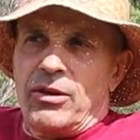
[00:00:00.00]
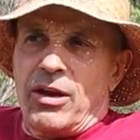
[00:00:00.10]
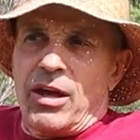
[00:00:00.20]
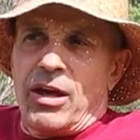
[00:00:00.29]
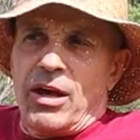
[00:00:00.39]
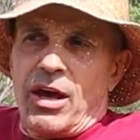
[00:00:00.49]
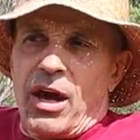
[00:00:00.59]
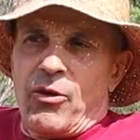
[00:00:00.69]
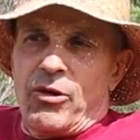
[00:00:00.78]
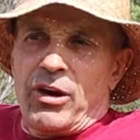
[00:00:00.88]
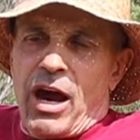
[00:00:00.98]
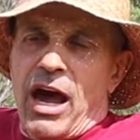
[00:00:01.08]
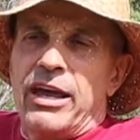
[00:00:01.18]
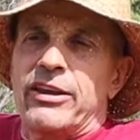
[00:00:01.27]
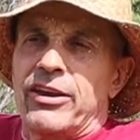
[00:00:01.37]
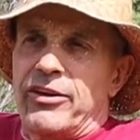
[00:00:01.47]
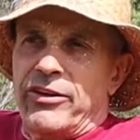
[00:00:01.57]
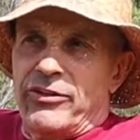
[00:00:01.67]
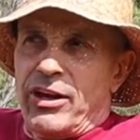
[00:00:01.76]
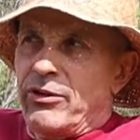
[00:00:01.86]
our idea
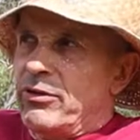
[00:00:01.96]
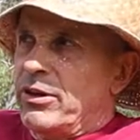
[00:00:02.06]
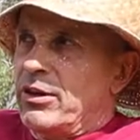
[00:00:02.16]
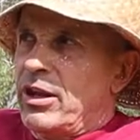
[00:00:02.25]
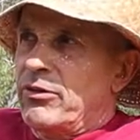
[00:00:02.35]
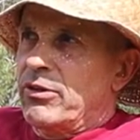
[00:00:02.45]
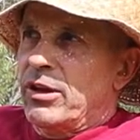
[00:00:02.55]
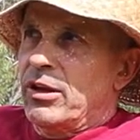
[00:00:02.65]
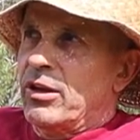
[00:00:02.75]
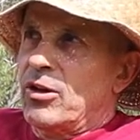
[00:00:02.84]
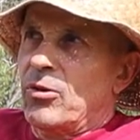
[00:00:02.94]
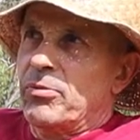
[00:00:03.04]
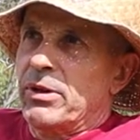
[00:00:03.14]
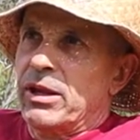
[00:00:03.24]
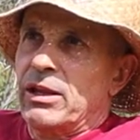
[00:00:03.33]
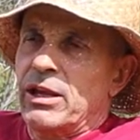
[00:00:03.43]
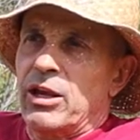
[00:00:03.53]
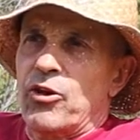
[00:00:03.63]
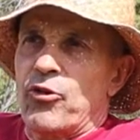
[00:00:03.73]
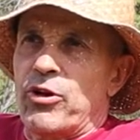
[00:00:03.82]
is that we
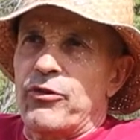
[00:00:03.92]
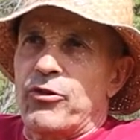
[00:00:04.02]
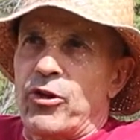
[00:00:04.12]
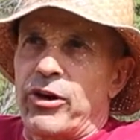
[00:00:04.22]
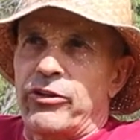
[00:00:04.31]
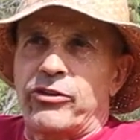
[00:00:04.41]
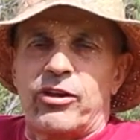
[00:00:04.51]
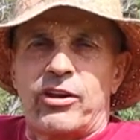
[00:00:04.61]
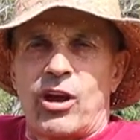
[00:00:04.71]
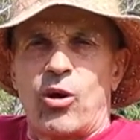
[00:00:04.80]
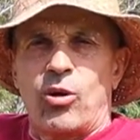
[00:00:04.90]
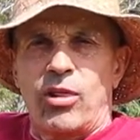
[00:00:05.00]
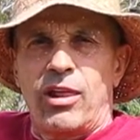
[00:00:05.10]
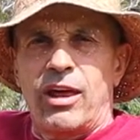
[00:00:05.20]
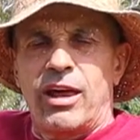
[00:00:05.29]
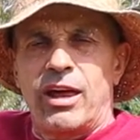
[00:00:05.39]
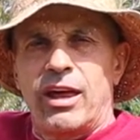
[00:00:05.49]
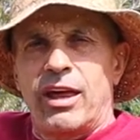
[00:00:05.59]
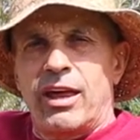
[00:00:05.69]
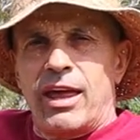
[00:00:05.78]
completely reforest the whole
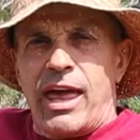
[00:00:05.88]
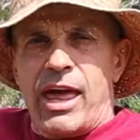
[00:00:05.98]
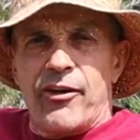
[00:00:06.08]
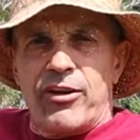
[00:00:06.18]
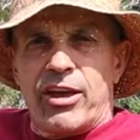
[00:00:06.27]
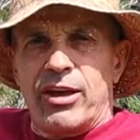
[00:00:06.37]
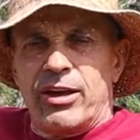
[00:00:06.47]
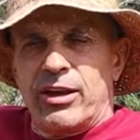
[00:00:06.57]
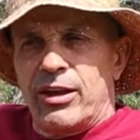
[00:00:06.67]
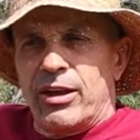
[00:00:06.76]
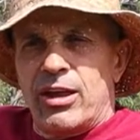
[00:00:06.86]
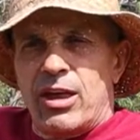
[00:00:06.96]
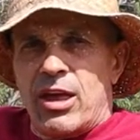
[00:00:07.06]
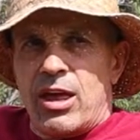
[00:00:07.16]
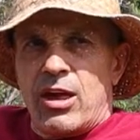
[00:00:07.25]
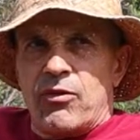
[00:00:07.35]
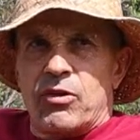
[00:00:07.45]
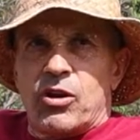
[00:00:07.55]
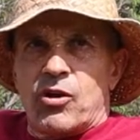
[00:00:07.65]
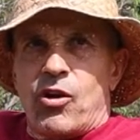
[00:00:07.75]
area. We
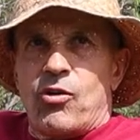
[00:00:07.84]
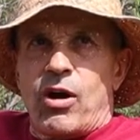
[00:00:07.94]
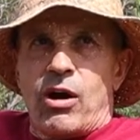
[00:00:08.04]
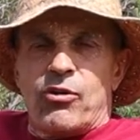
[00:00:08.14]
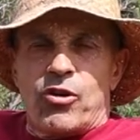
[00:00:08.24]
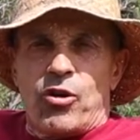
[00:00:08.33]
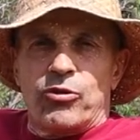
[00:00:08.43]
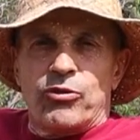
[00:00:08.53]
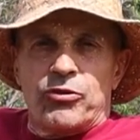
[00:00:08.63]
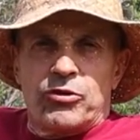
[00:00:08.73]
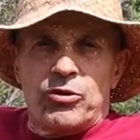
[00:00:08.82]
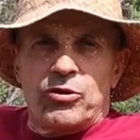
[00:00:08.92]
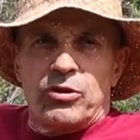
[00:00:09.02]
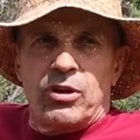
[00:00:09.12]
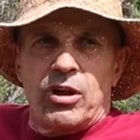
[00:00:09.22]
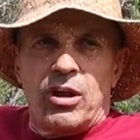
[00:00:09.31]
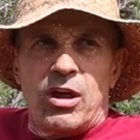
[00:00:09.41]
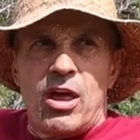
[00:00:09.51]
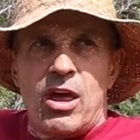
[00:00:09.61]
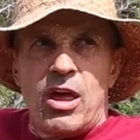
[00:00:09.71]
grow our own food.
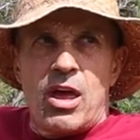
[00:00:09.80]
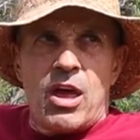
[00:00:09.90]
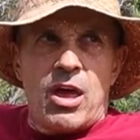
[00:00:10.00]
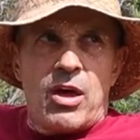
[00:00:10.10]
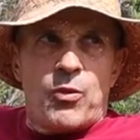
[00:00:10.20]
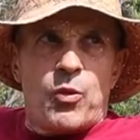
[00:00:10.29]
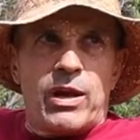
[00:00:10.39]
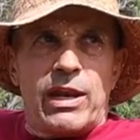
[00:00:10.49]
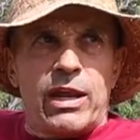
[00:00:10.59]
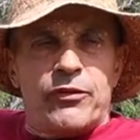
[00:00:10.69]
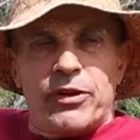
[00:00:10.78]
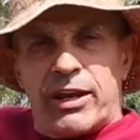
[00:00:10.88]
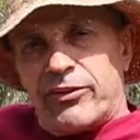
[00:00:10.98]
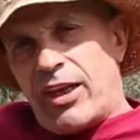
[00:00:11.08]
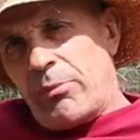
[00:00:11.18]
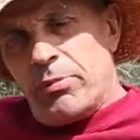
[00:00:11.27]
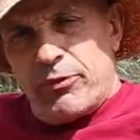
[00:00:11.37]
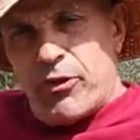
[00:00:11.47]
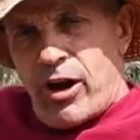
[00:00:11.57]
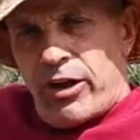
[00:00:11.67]
We leave an example
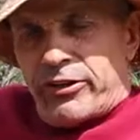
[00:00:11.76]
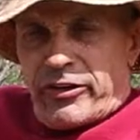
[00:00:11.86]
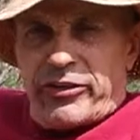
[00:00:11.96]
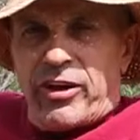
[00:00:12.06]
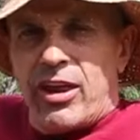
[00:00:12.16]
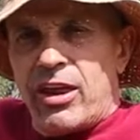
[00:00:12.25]
for others